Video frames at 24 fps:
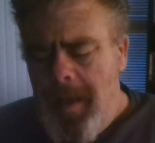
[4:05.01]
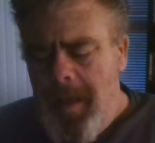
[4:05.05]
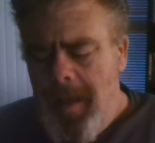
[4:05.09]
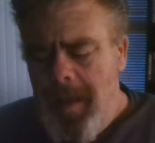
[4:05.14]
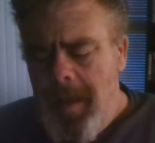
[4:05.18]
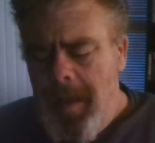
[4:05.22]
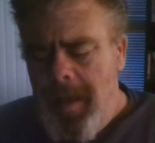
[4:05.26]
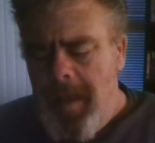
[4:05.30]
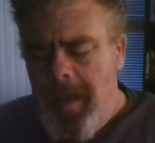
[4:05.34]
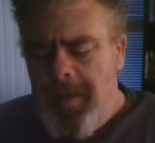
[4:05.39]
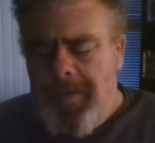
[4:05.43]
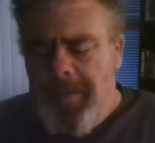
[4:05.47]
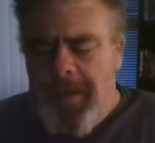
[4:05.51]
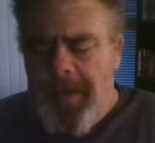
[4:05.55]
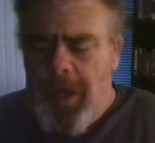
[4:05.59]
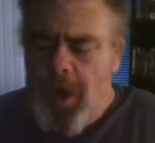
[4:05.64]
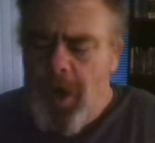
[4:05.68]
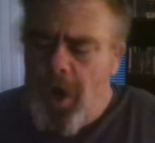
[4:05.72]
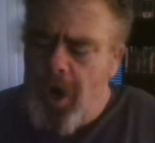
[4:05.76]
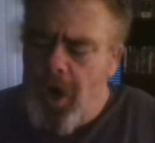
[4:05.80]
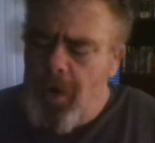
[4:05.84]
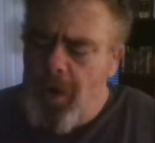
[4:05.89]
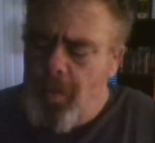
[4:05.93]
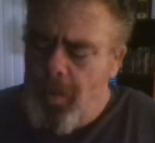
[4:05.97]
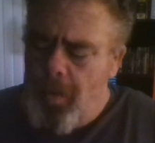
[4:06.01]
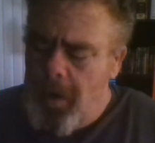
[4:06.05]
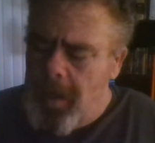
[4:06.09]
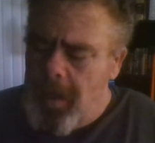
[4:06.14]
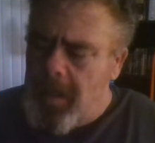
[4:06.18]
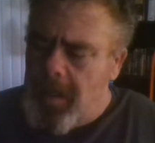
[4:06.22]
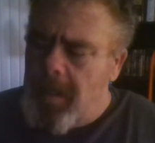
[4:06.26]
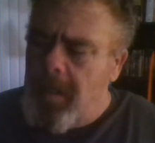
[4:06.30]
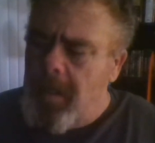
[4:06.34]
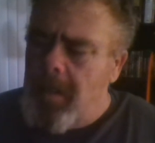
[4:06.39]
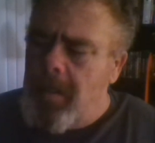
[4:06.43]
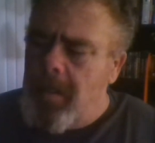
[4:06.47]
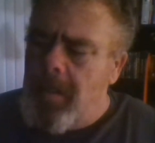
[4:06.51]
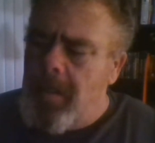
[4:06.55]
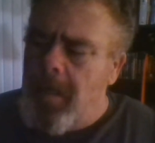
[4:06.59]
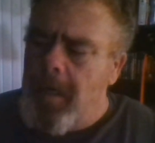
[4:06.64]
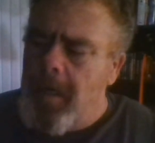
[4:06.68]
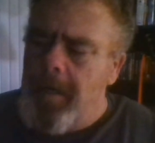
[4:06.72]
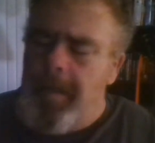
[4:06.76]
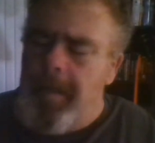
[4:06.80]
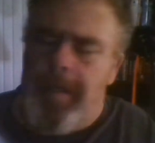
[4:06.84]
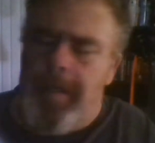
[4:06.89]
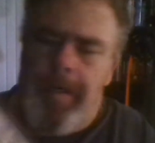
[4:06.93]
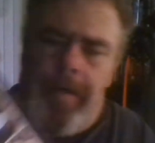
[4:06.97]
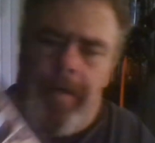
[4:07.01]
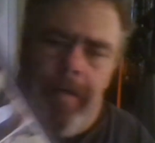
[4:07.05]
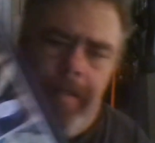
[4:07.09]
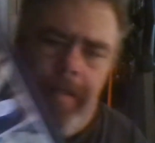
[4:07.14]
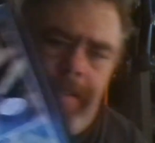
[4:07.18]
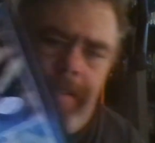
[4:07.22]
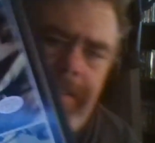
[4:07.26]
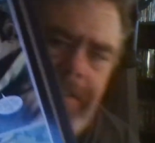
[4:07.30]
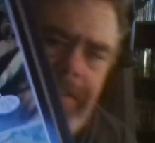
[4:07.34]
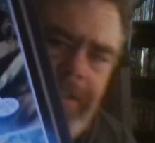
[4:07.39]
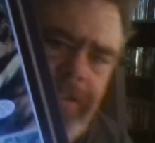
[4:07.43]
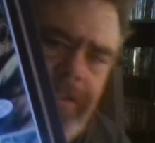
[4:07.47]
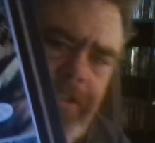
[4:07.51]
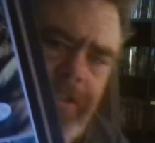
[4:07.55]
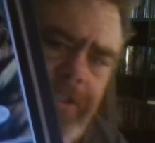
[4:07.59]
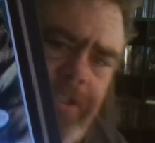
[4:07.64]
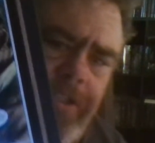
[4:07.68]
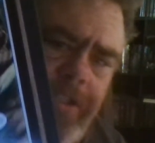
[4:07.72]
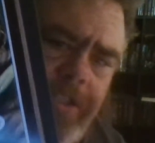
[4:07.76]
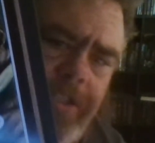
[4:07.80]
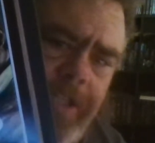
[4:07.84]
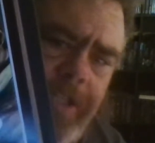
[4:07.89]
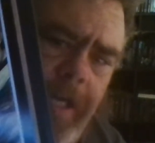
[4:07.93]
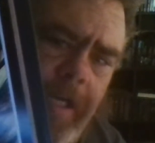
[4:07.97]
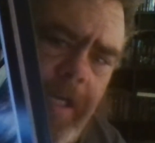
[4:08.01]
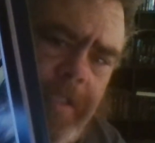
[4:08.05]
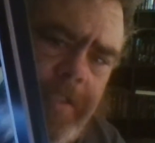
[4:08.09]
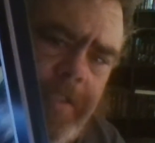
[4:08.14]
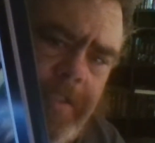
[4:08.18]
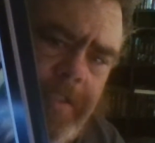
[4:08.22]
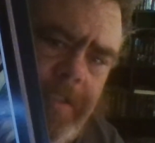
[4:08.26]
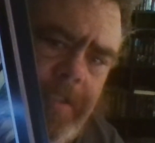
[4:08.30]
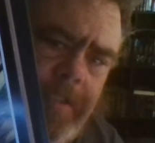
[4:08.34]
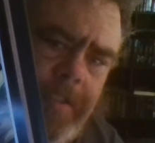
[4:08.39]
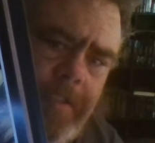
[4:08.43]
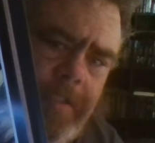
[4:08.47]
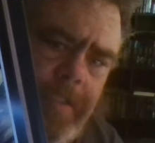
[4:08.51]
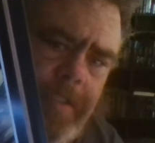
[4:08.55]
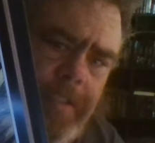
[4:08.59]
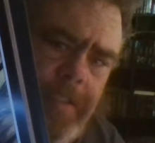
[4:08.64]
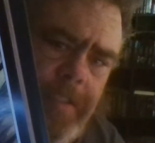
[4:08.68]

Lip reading: And the artwork on here is just